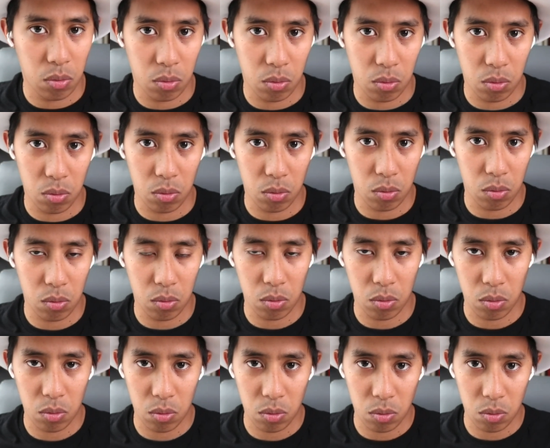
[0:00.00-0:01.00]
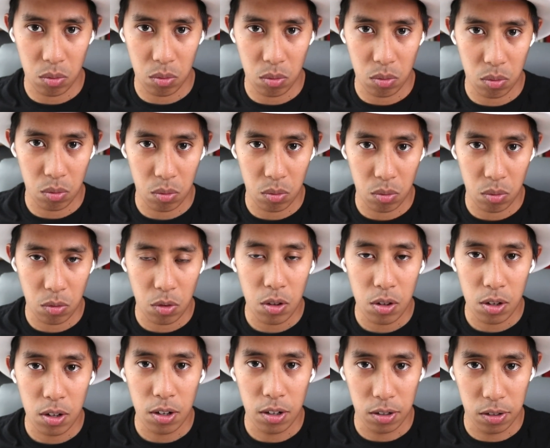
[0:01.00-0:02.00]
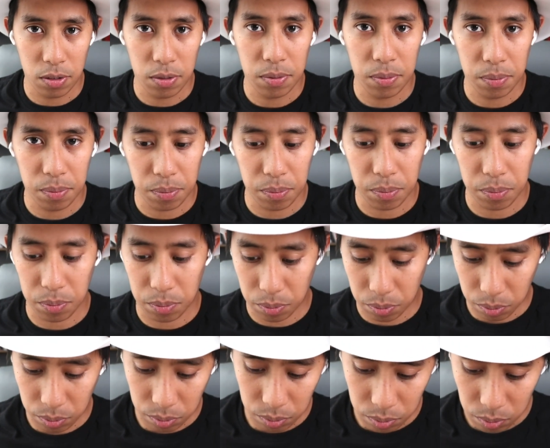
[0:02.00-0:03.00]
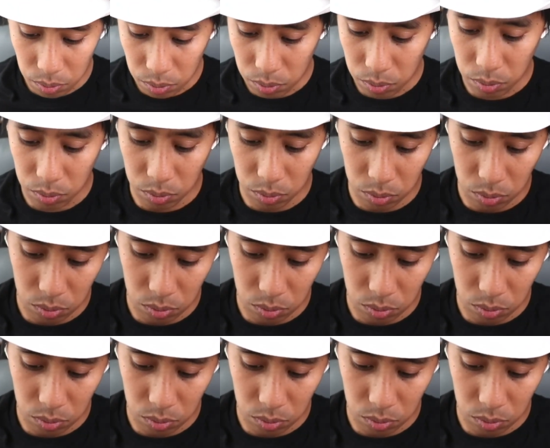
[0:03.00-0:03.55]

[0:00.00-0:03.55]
[no speech]